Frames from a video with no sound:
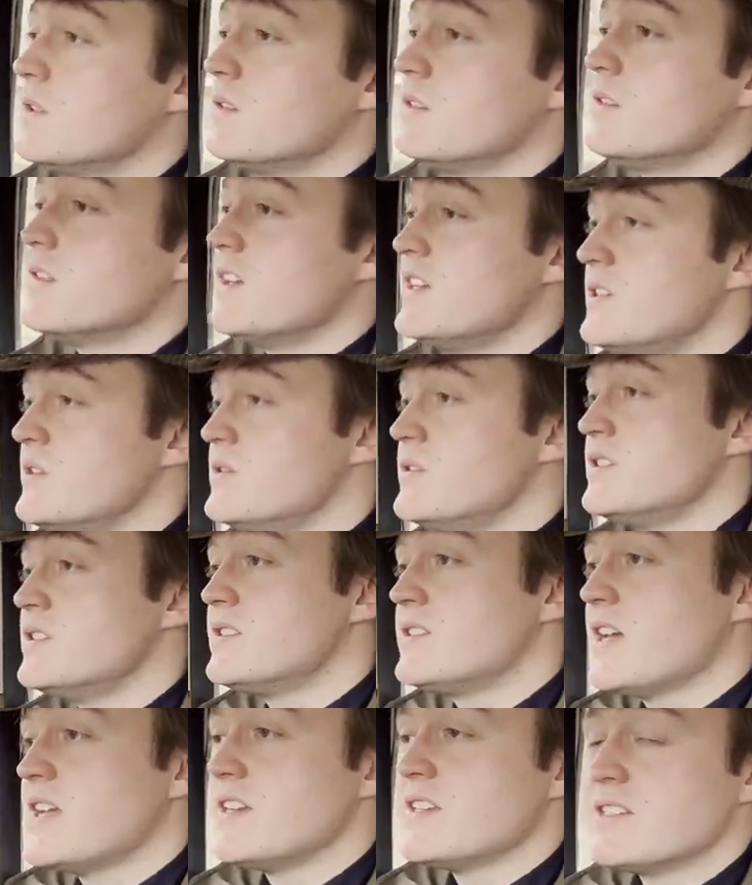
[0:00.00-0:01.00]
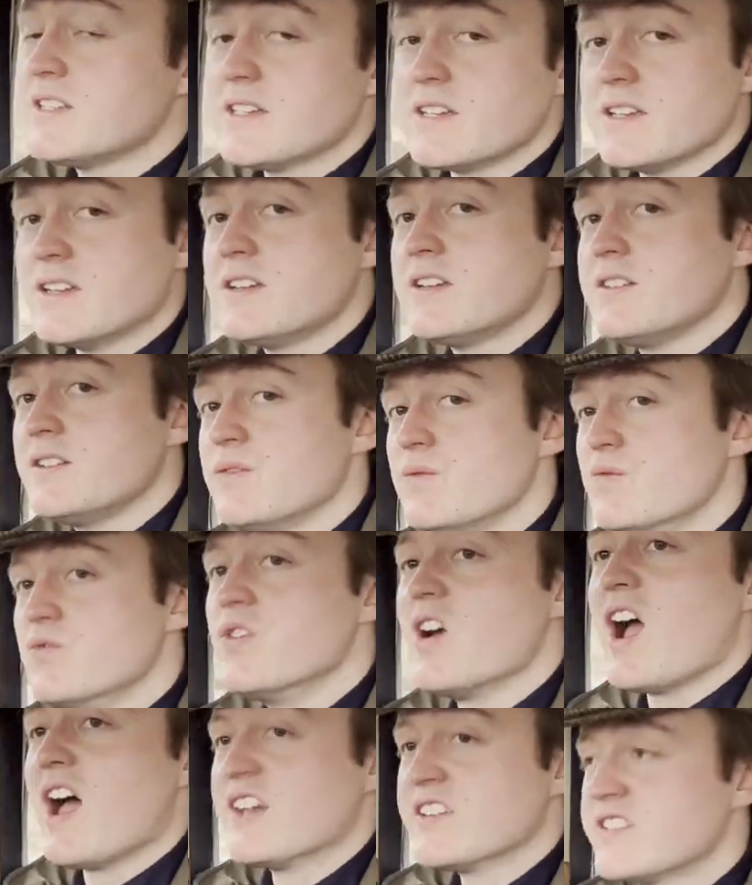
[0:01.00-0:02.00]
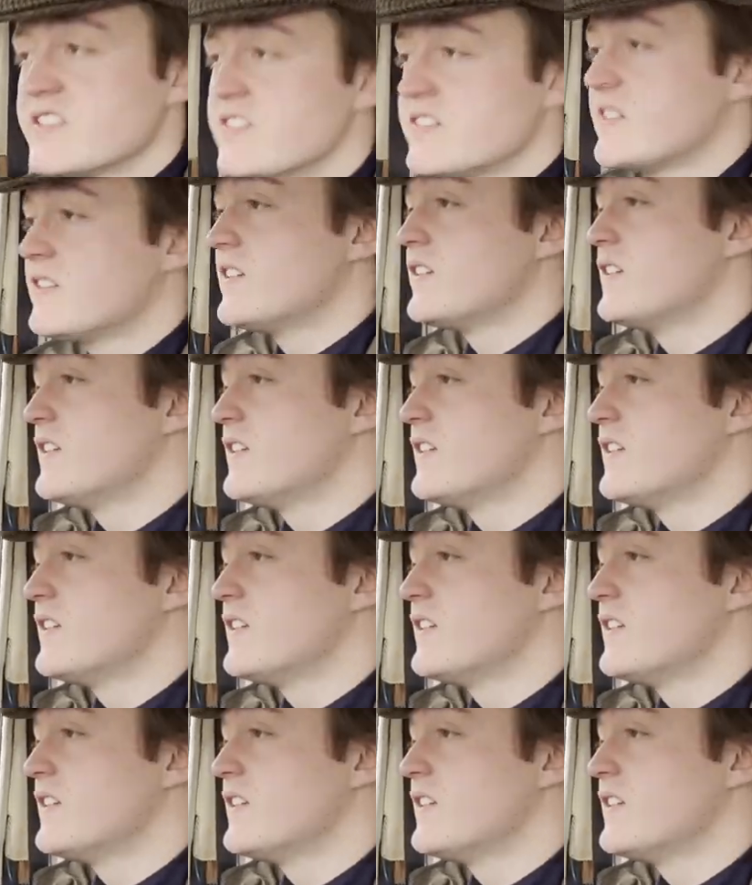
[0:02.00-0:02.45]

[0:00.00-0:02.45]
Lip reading: They do just tend to rust,